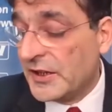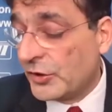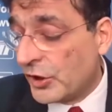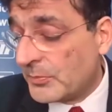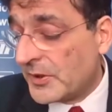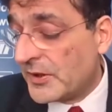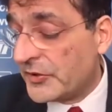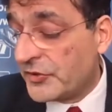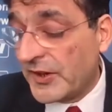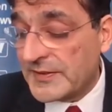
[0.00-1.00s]

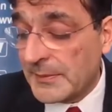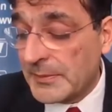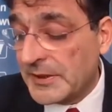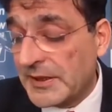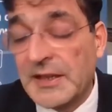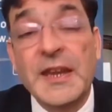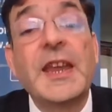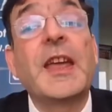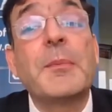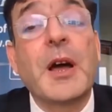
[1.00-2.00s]
e-commerce,
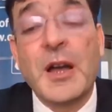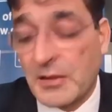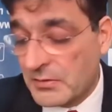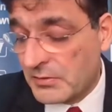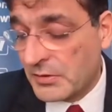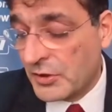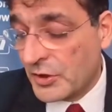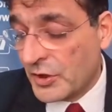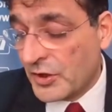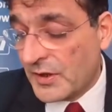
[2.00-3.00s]
traceability, AMR.
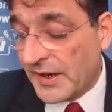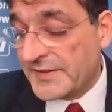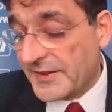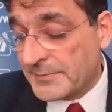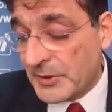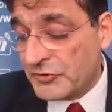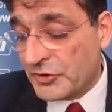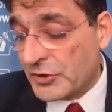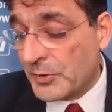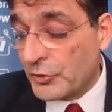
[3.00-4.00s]
I just
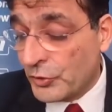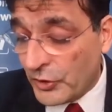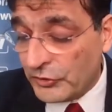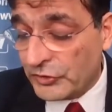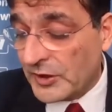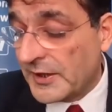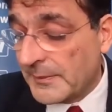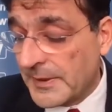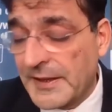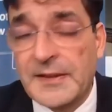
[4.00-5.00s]
mentioned about nutritional
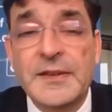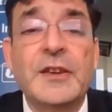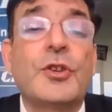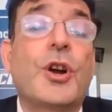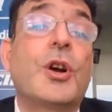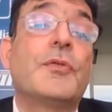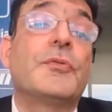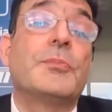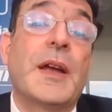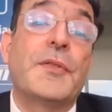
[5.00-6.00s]
labeling. Then talk of
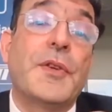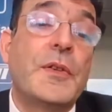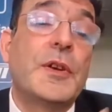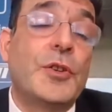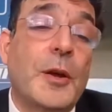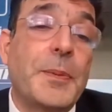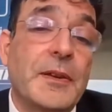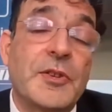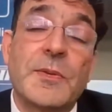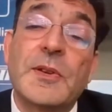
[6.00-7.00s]
my favorite
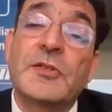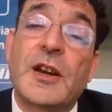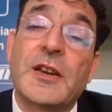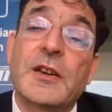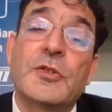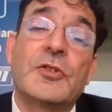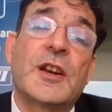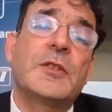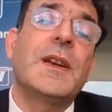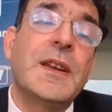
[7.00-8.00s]
topic, which we started in
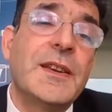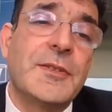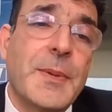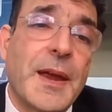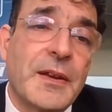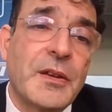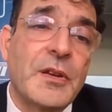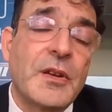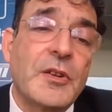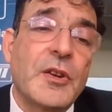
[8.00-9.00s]
Gujarat 20 years back,
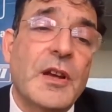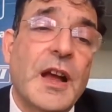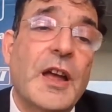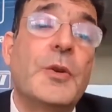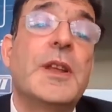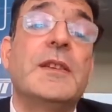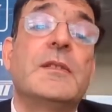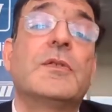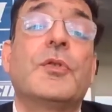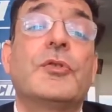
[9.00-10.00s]

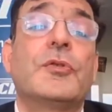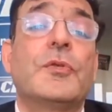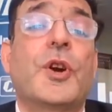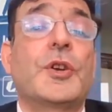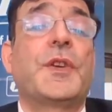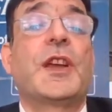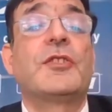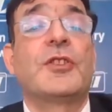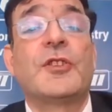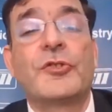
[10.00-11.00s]
iodine,
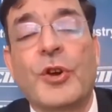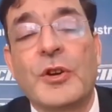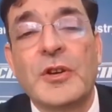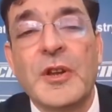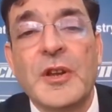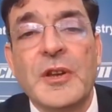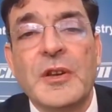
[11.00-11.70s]
fortification in salt.